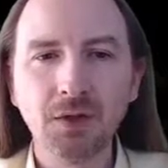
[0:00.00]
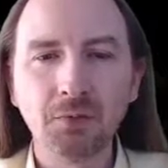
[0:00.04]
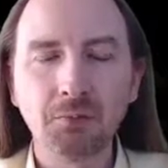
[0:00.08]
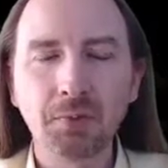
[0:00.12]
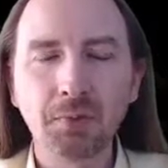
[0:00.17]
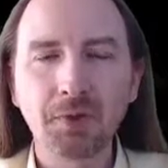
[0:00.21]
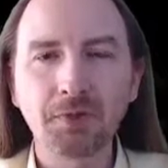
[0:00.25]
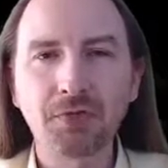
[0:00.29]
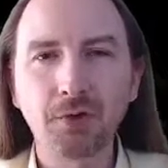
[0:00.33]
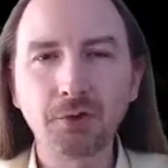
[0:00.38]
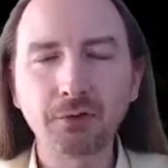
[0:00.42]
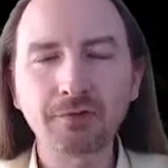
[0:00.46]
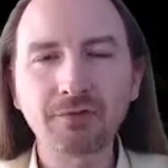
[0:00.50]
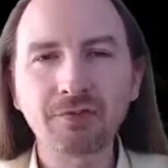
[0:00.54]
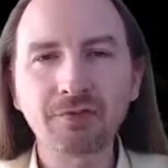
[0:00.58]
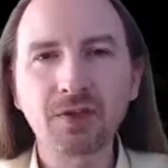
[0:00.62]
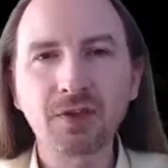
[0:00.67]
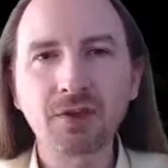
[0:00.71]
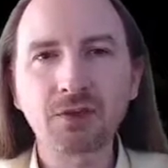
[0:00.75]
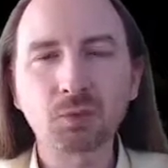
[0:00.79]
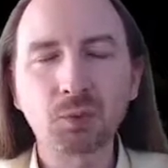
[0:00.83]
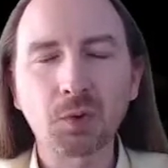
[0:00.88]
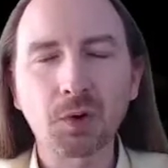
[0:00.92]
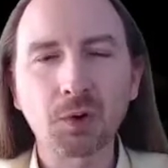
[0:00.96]
But those
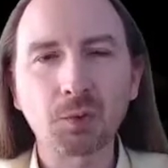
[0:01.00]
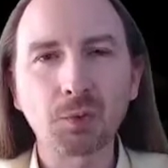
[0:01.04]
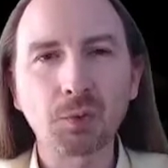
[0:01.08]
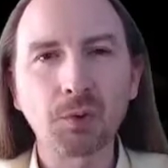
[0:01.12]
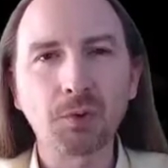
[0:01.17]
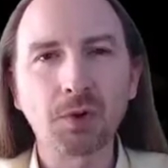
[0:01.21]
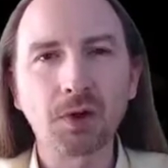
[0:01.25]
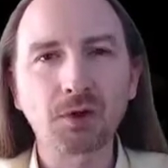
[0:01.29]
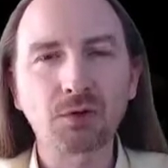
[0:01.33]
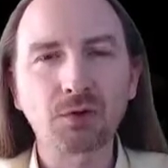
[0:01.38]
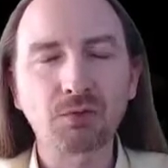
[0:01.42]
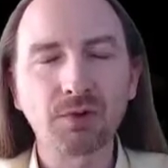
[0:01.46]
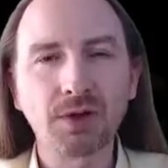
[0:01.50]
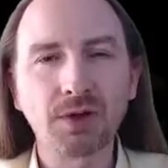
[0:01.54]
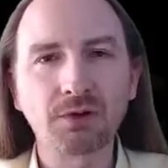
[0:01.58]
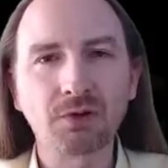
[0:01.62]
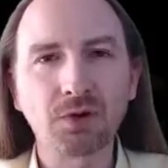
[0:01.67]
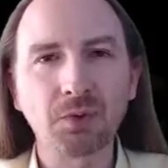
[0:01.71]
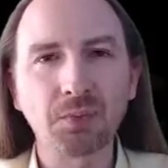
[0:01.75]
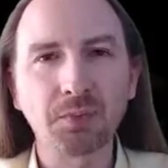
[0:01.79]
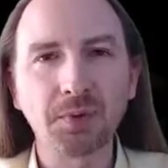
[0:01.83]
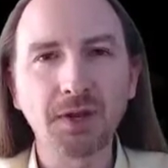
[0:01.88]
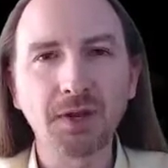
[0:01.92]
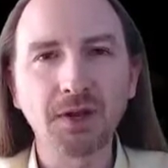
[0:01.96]
things where we want to
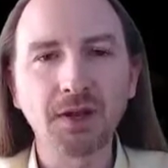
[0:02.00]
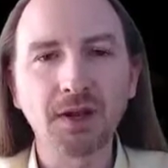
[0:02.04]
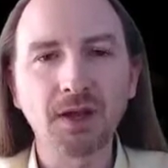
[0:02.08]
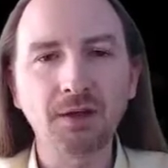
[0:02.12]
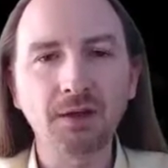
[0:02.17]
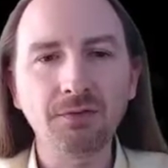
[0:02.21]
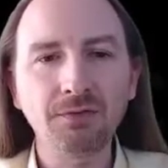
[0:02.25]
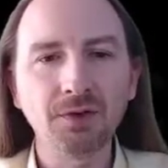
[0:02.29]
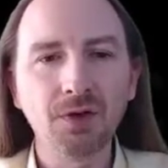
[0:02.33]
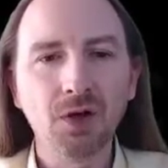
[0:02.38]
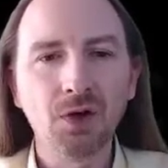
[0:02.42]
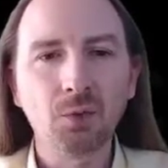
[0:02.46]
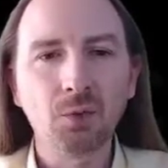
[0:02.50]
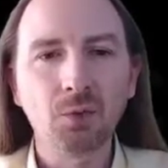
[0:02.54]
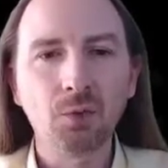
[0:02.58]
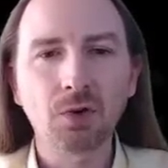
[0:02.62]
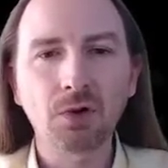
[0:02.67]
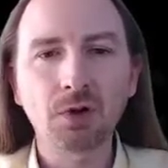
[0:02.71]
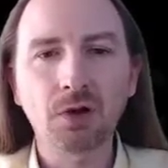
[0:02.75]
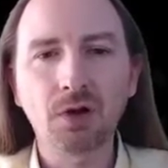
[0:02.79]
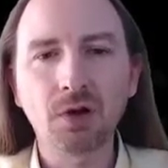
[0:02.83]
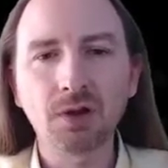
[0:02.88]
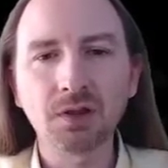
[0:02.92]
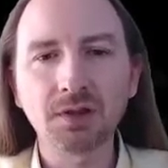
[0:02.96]
render a PDF, we'll
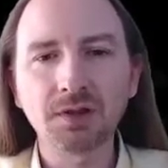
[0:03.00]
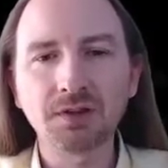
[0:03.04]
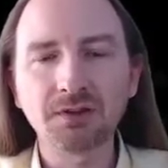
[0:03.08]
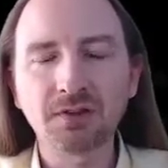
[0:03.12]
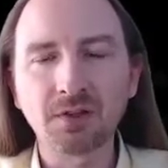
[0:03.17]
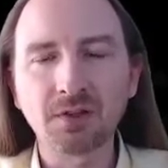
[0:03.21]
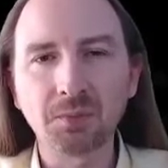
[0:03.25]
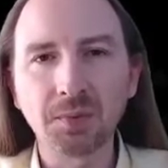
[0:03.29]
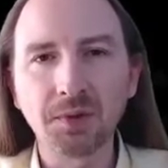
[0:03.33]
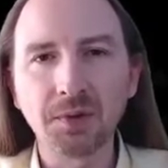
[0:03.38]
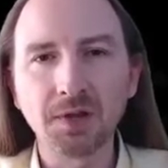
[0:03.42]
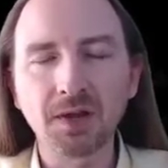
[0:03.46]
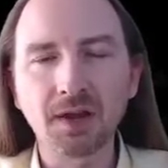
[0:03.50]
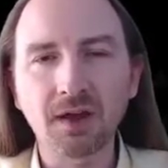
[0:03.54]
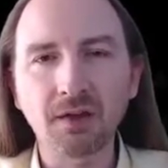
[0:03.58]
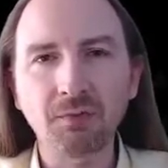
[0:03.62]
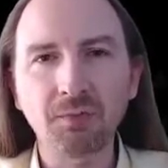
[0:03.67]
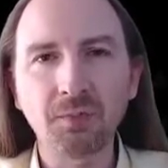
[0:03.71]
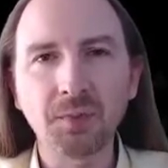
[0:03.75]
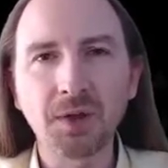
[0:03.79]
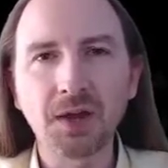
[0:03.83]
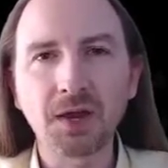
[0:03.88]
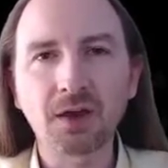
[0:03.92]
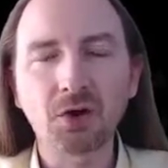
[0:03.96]
call into the
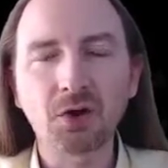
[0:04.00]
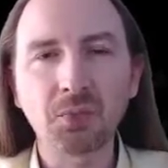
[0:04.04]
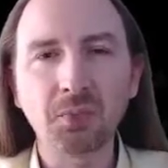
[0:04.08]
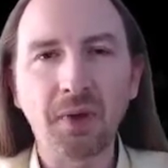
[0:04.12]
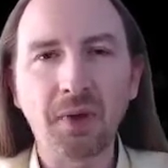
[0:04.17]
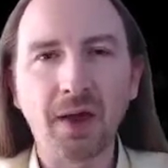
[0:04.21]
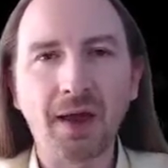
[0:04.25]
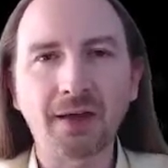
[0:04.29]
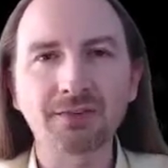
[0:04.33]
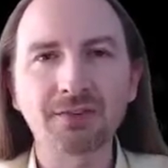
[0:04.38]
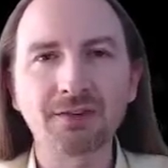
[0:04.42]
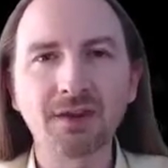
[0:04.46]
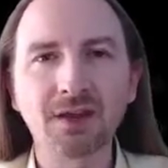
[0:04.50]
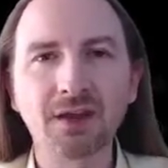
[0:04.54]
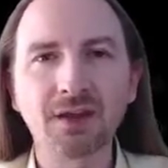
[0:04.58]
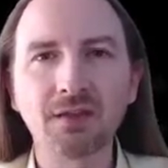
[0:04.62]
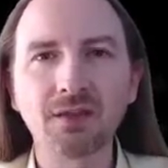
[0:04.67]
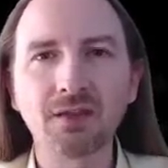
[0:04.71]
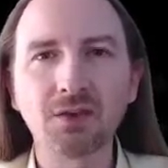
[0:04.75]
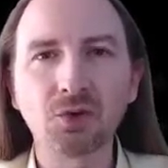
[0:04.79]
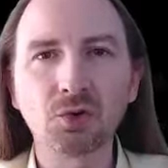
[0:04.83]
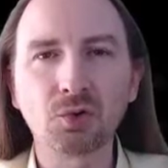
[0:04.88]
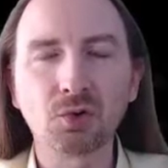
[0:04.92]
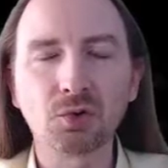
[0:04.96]
PDF maker, passing in
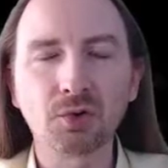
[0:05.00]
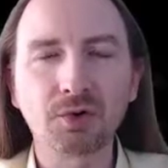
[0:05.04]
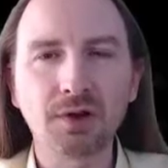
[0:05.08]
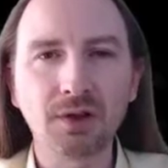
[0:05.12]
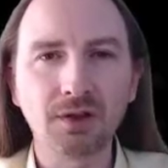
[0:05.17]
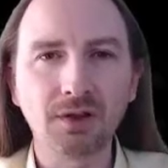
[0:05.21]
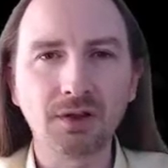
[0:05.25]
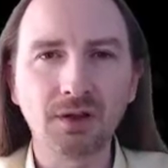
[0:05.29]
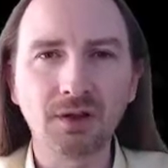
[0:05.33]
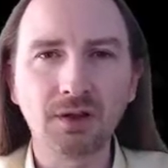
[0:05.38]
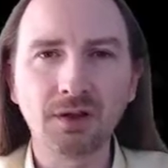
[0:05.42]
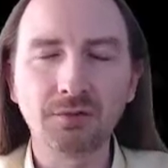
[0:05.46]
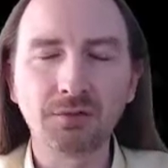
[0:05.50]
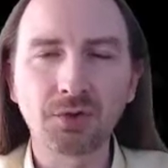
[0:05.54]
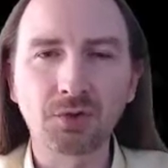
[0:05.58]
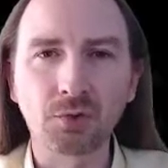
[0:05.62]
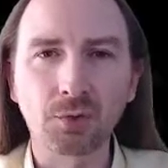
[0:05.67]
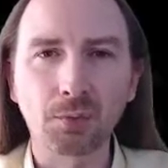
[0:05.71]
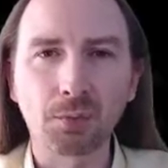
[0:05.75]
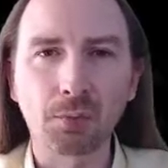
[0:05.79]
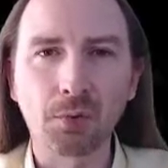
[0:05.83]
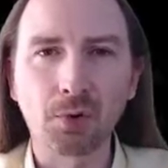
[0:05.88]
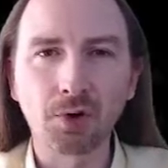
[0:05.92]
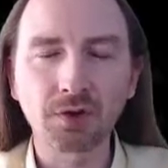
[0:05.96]
the URL of the
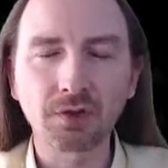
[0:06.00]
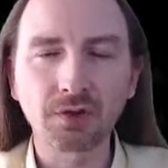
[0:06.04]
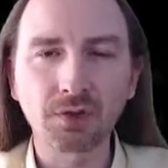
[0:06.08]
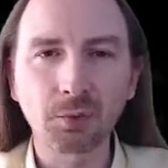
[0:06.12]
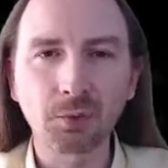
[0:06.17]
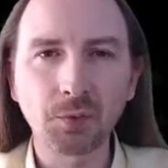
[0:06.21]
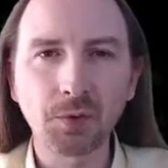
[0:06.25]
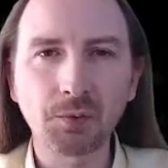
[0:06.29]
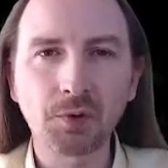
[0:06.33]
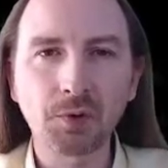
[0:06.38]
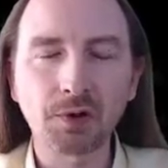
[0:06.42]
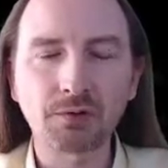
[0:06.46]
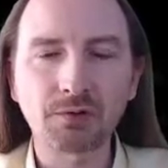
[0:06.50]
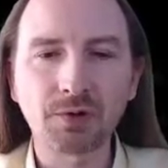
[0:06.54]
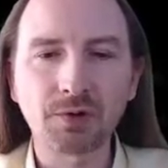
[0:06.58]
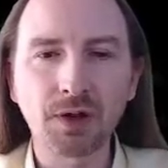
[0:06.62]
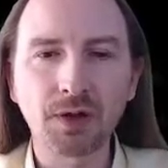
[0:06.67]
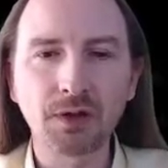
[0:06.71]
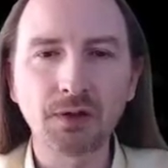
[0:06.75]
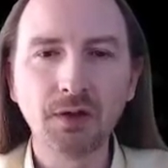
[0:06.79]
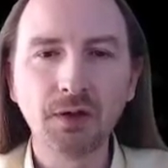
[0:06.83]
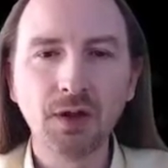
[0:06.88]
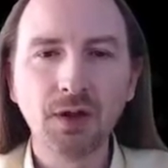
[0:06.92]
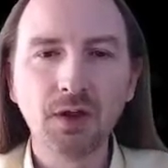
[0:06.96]
report that we want to
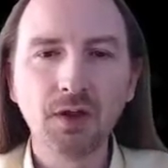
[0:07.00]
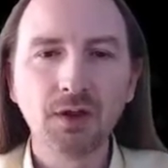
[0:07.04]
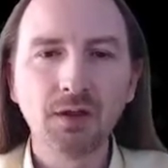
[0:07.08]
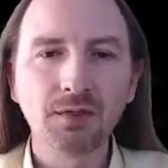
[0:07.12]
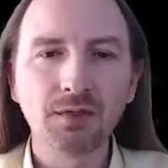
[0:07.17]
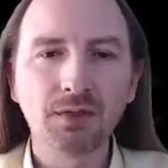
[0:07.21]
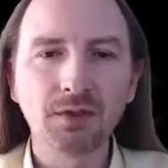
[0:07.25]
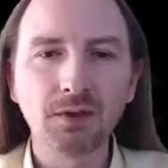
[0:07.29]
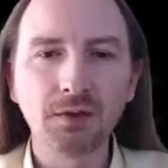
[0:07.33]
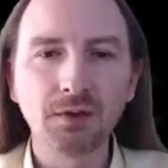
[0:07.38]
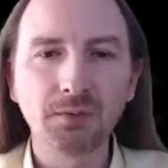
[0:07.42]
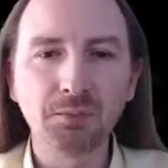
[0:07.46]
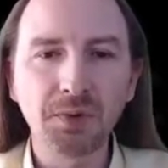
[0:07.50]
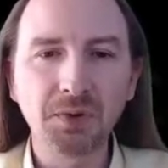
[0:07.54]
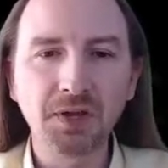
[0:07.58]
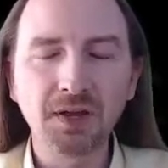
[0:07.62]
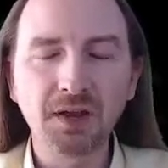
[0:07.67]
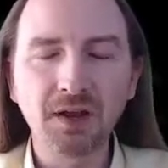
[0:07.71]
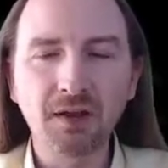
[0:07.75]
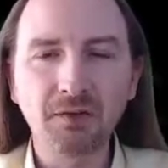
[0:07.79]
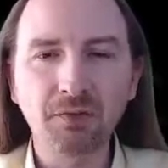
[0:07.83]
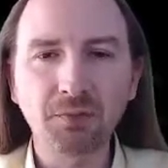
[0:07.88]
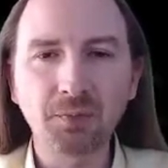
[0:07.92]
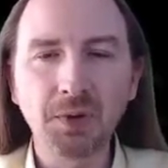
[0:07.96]
run. The
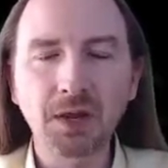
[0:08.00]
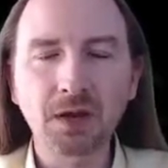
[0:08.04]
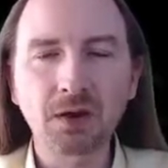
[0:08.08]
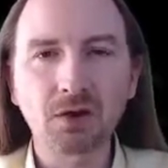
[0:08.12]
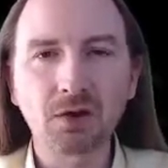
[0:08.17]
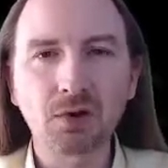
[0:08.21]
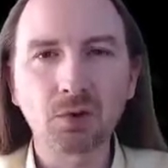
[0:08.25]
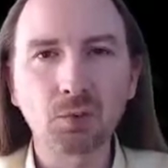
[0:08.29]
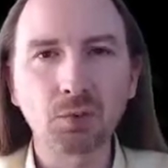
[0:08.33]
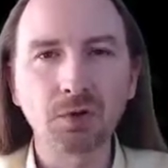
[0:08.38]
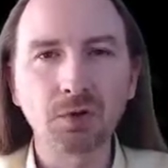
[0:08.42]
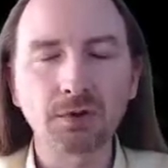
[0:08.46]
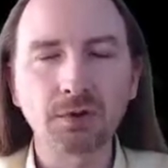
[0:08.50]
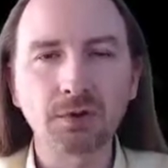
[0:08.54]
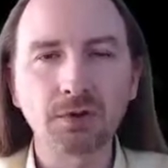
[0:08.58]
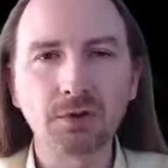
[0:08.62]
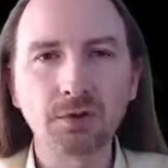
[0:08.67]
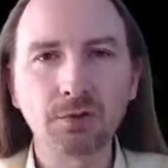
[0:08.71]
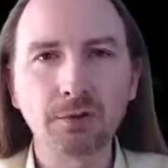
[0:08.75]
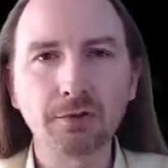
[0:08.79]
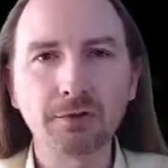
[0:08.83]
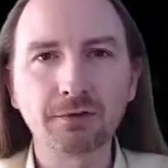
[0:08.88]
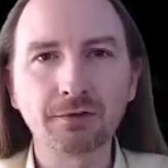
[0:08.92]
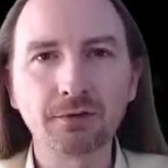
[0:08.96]
PDF maker will
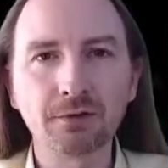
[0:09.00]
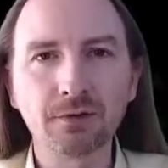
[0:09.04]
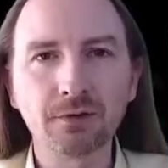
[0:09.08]
use